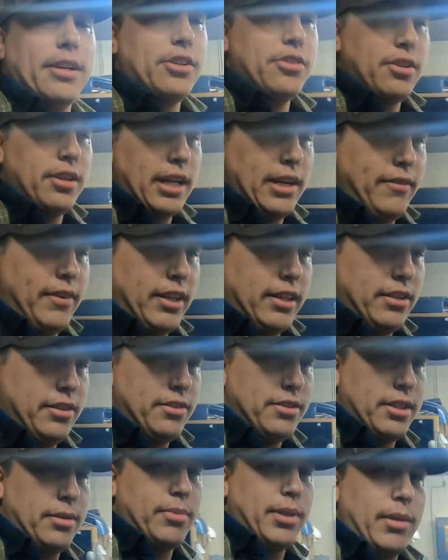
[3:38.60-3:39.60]
I shouldn't have any
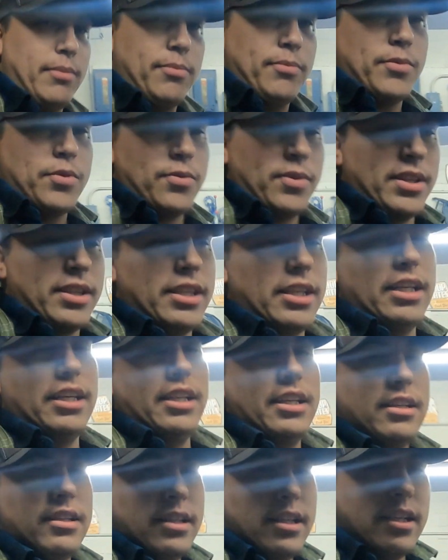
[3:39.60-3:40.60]
clearancing problems with the